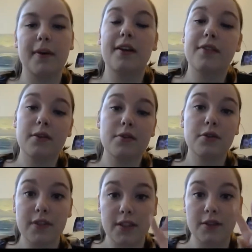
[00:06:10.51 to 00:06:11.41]
But I found
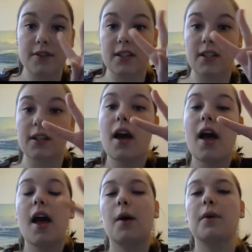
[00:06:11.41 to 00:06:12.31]
2 videos that I
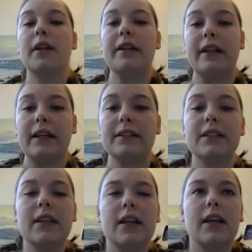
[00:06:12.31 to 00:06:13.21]
really
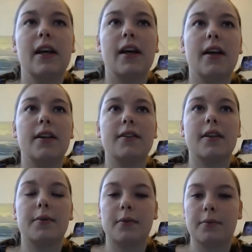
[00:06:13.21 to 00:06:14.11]
liked, and
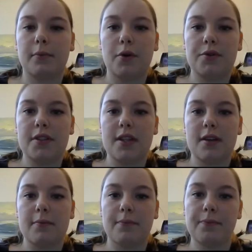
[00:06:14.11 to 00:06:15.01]
I will post
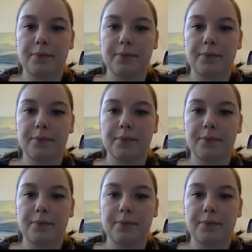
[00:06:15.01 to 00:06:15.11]
them